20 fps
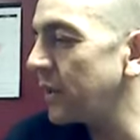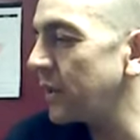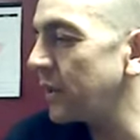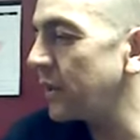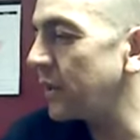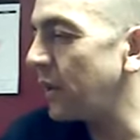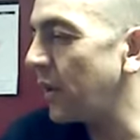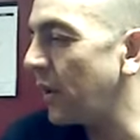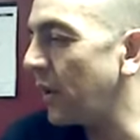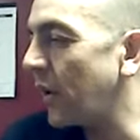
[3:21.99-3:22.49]

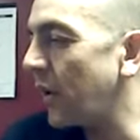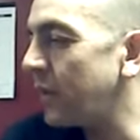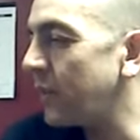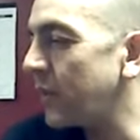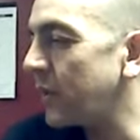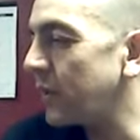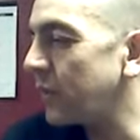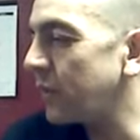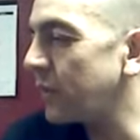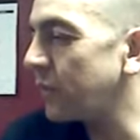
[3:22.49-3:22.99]

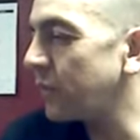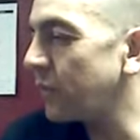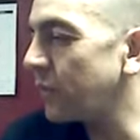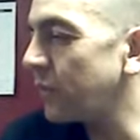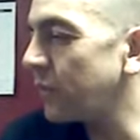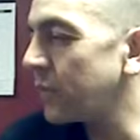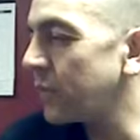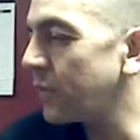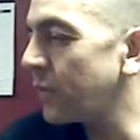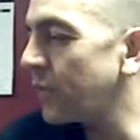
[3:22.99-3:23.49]

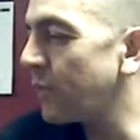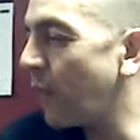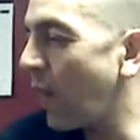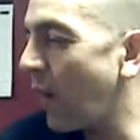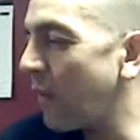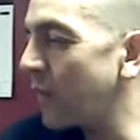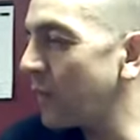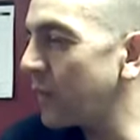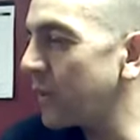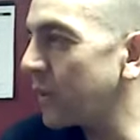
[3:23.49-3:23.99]
We
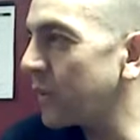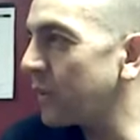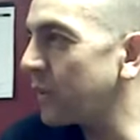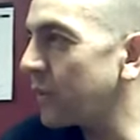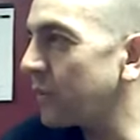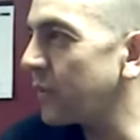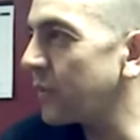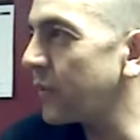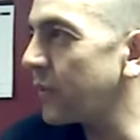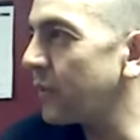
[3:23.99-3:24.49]
probably could,
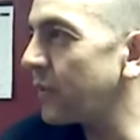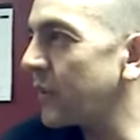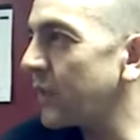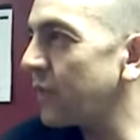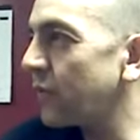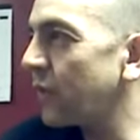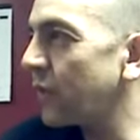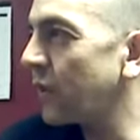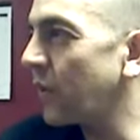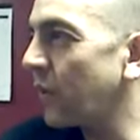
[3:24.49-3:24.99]
it would be
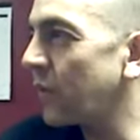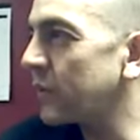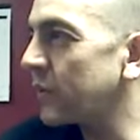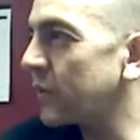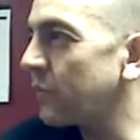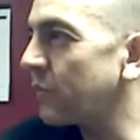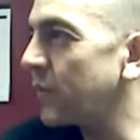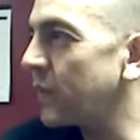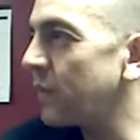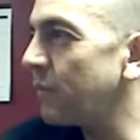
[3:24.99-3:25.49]
difficult to
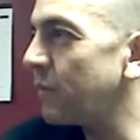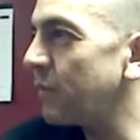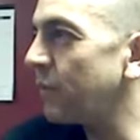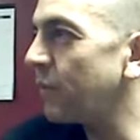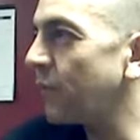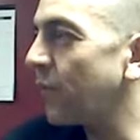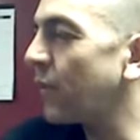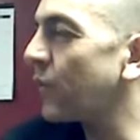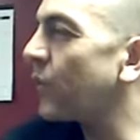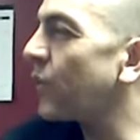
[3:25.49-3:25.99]
be
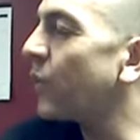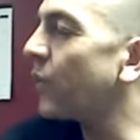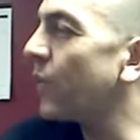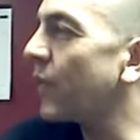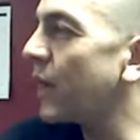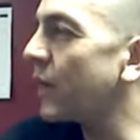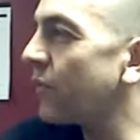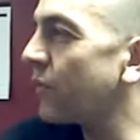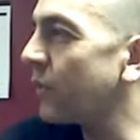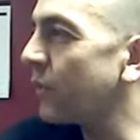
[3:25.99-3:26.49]
further
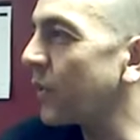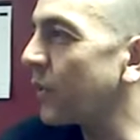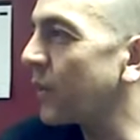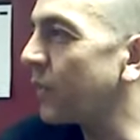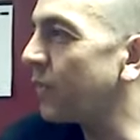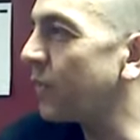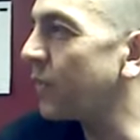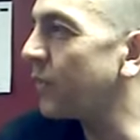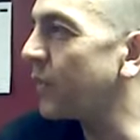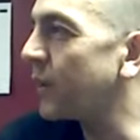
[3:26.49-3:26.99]
away from a group
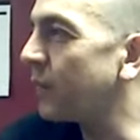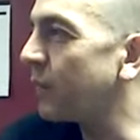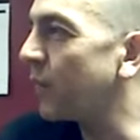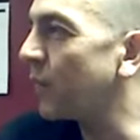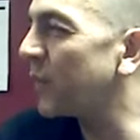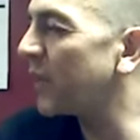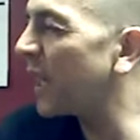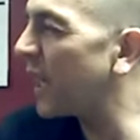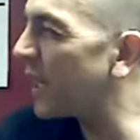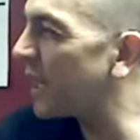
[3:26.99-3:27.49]
of people,
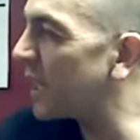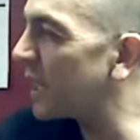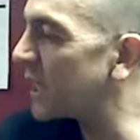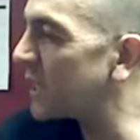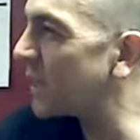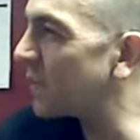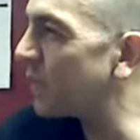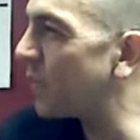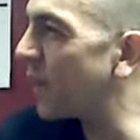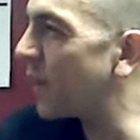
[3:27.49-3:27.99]
yet
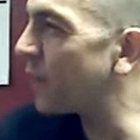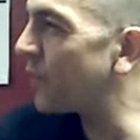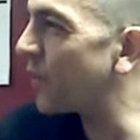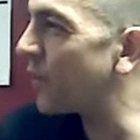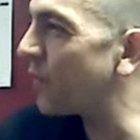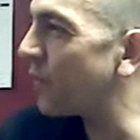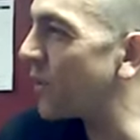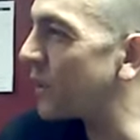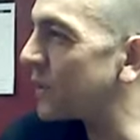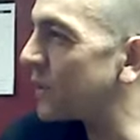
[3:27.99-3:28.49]
somehow their
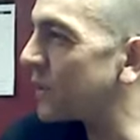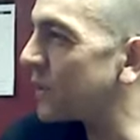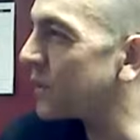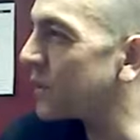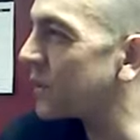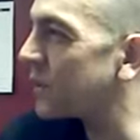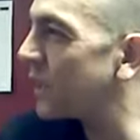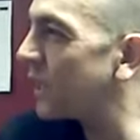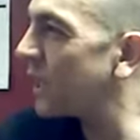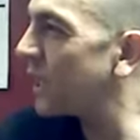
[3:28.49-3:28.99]

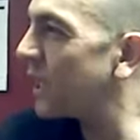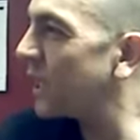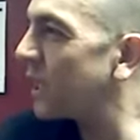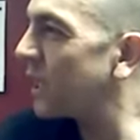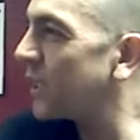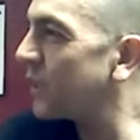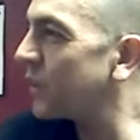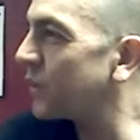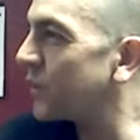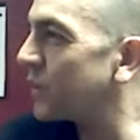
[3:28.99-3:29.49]
message
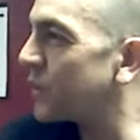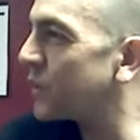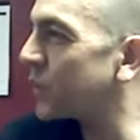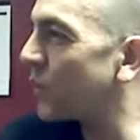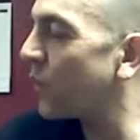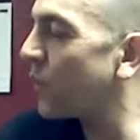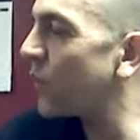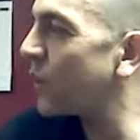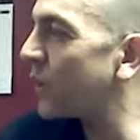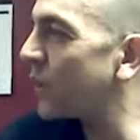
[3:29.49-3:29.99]
was
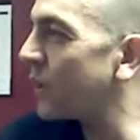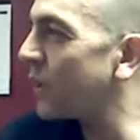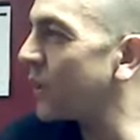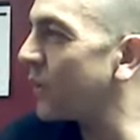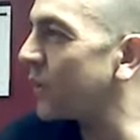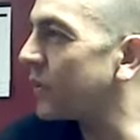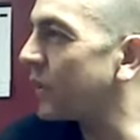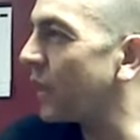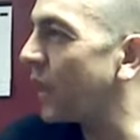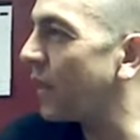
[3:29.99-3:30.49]
so
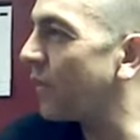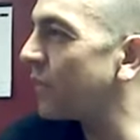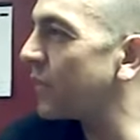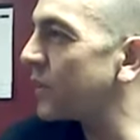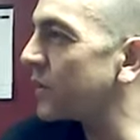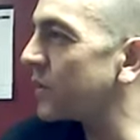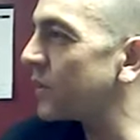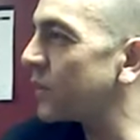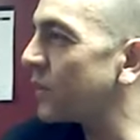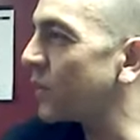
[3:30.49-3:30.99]
clear to every
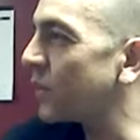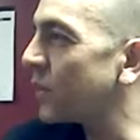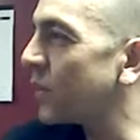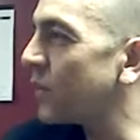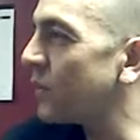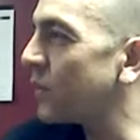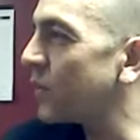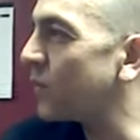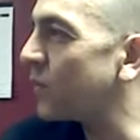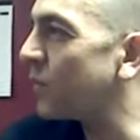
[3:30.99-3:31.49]
single
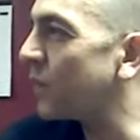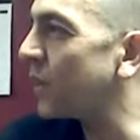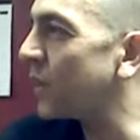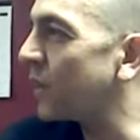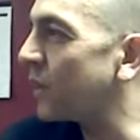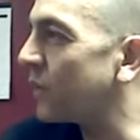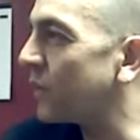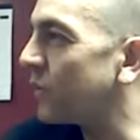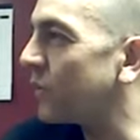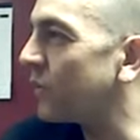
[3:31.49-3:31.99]
human
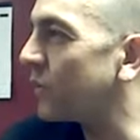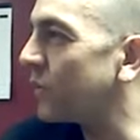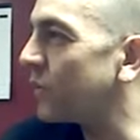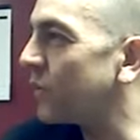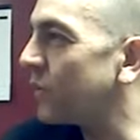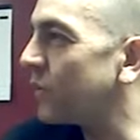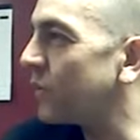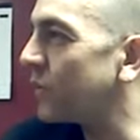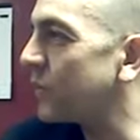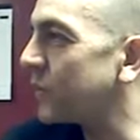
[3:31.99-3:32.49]
being
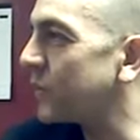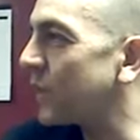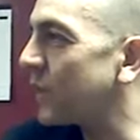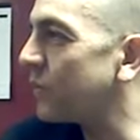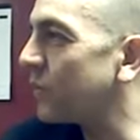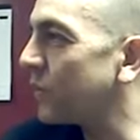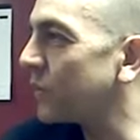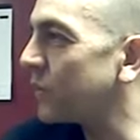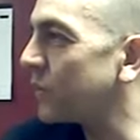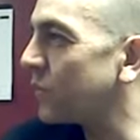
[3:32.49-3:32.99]
who is
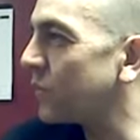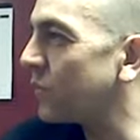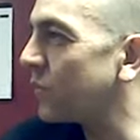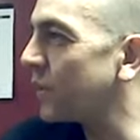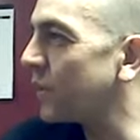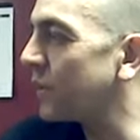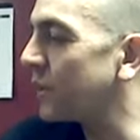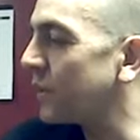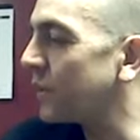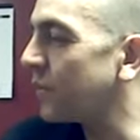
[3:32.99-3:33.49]
able to
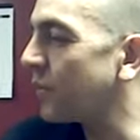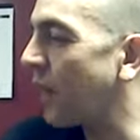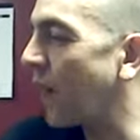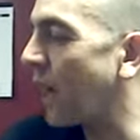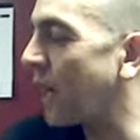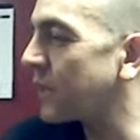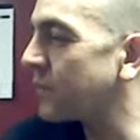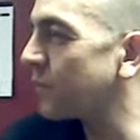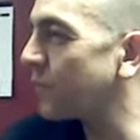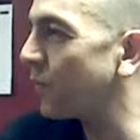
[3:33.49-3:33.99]
really
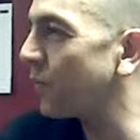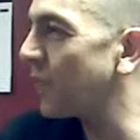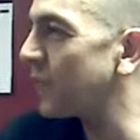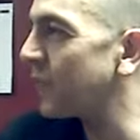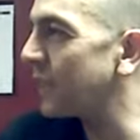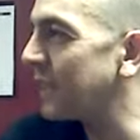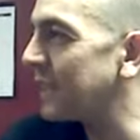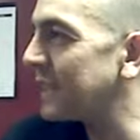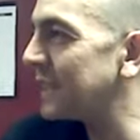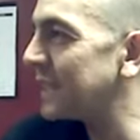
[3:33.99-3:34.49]
grasp what
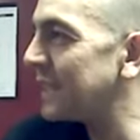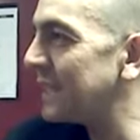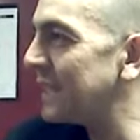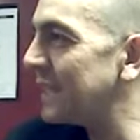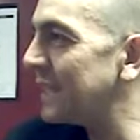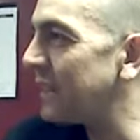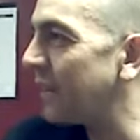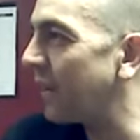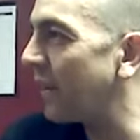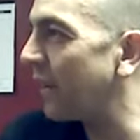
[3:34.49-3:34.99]
they see
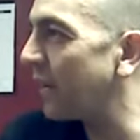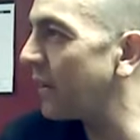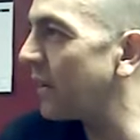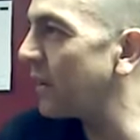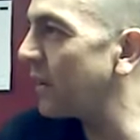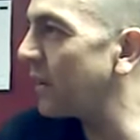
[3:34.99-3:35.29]
there.